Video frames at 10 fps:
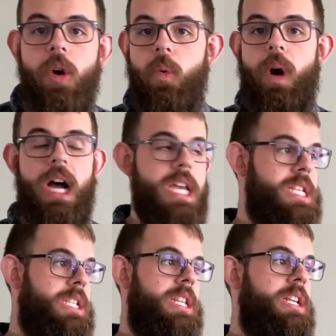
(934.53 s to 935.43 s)
Why
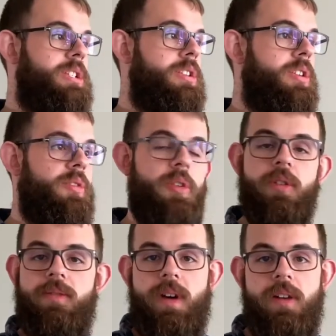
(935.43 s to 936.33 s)
is this
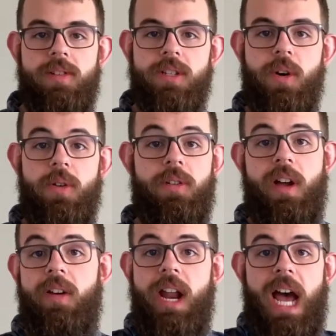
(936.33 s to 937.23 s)
coronavirus going
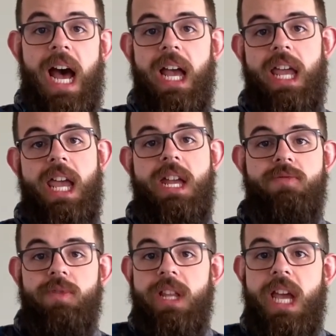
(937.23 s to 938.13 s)
around? I can't
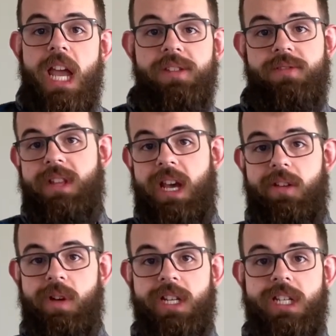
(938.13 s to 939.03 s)
really answer that
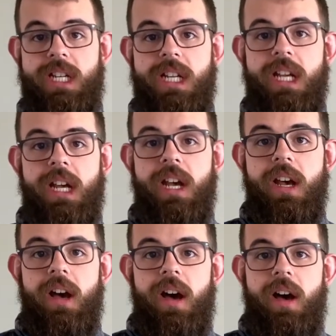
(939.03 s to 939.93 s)
question.
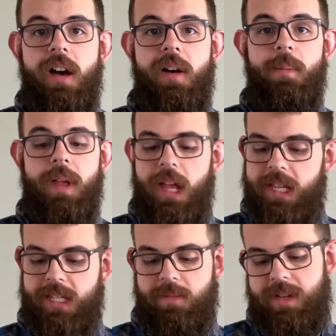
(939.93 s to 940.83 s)

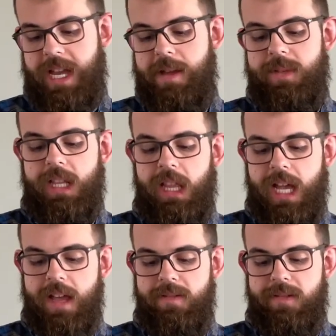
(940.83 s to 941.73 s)
Sometimes
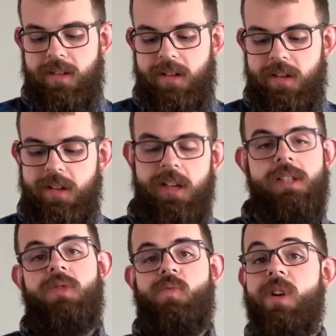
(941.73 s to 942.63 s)
life
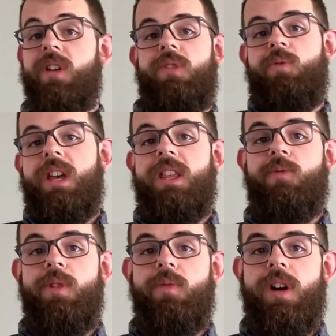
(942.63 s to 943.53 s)
doesn't work the way that
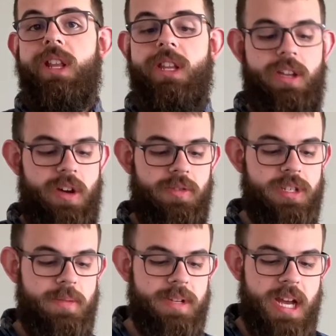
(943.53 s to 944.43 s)
we want it to go.
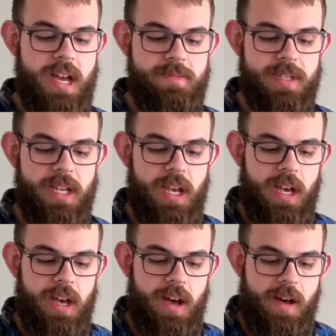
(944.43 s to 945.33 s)
Sometimes
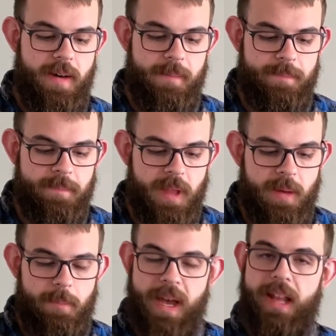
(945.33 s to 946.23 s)

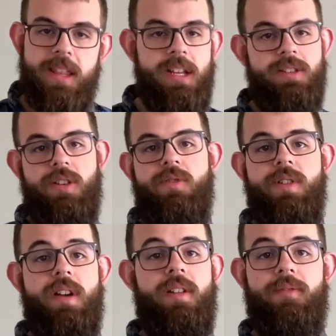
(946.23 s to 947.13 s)
bad things are going
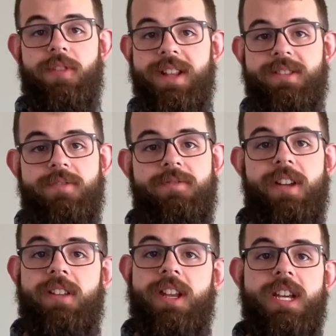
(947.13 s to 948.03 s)
on. Friends are
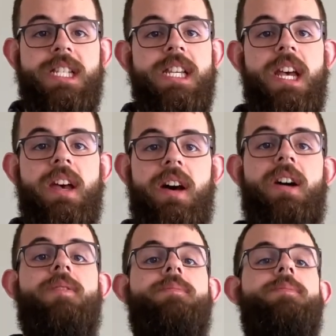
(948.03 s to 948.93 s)
failing us.
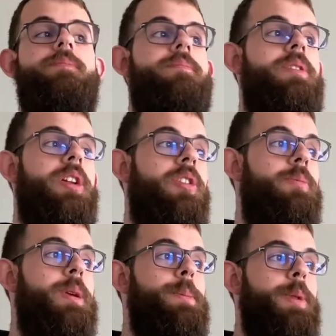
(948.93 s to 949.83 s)
The
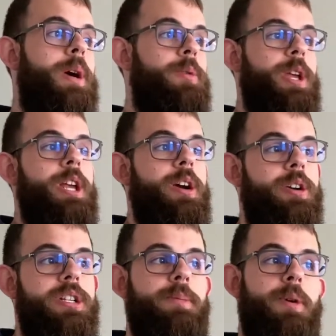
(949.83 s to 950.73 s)
people that we are
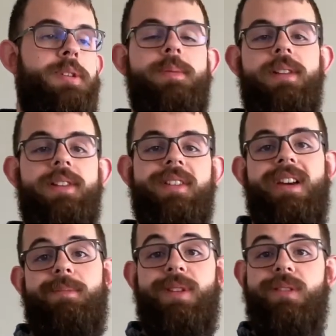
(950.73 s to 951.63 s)
supposed to be able to look
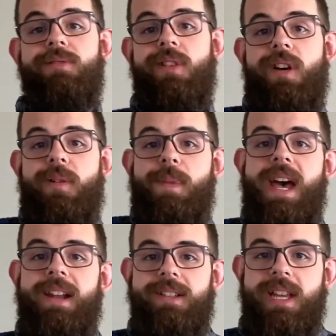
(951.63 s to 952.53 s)
up to are
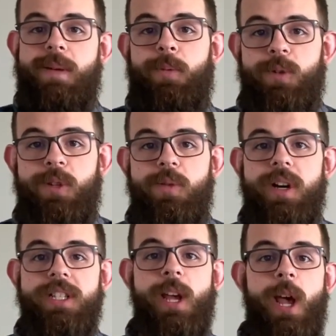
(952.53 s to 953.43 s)
bad examples to
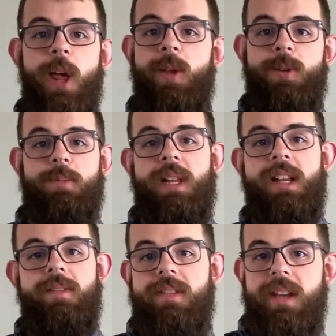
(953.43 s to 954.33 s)
us. There's plenty
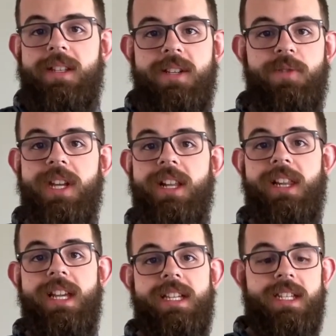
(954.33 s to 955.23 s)
of things that we could
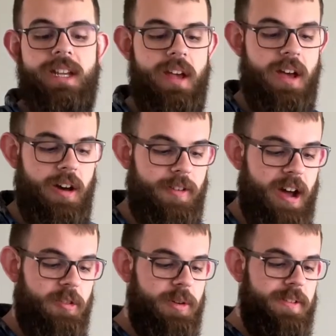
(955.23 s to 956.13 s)
list of
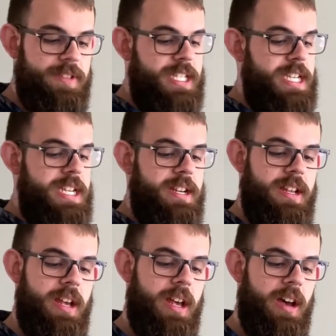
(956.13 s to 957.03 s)
how we've seen,
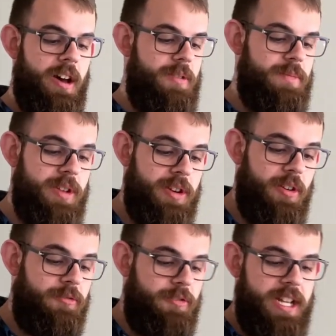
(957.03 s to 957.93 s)

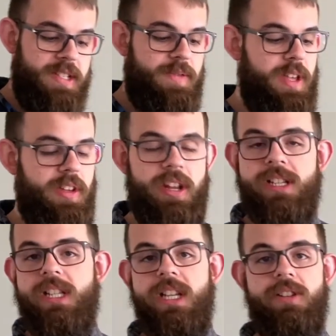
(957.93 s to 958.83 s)
friends failing
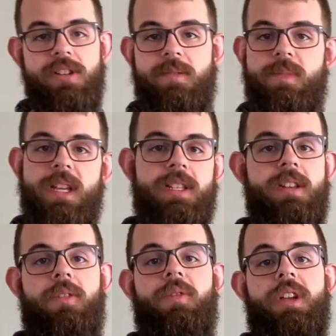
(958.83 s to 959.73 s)
us, leadership being
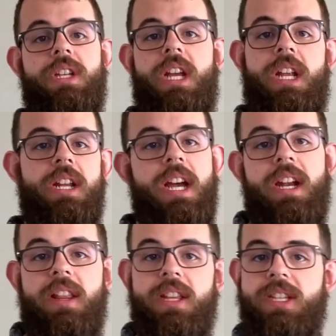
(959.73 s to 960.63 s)
selfish, and
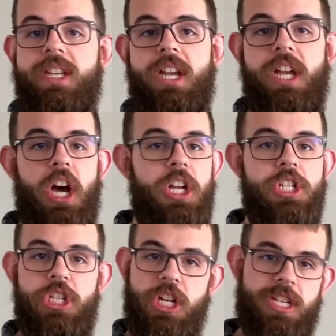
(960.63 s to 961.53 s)
kind of this
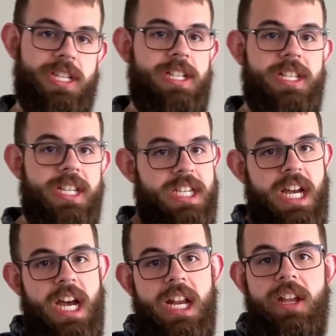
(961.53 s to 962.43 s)
unjust
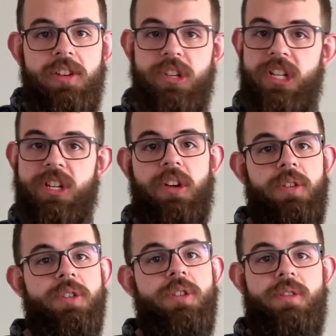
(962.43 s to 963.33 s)
society, unjust
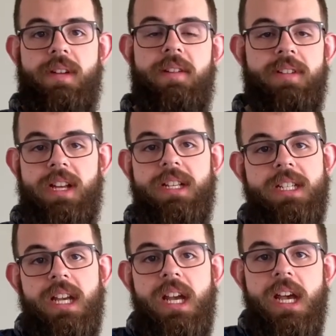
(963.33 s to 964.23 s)
culture around
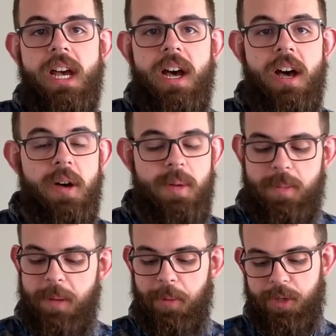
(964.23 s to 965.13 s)
us, and
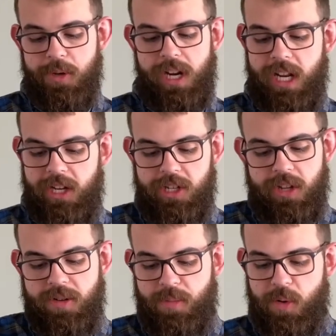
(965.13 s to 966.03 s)
people treating each
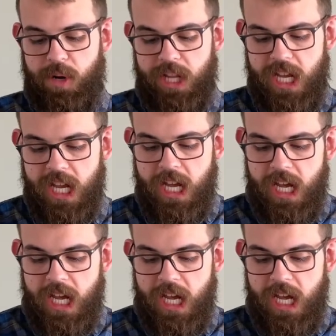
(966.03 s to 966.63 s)
other poorly.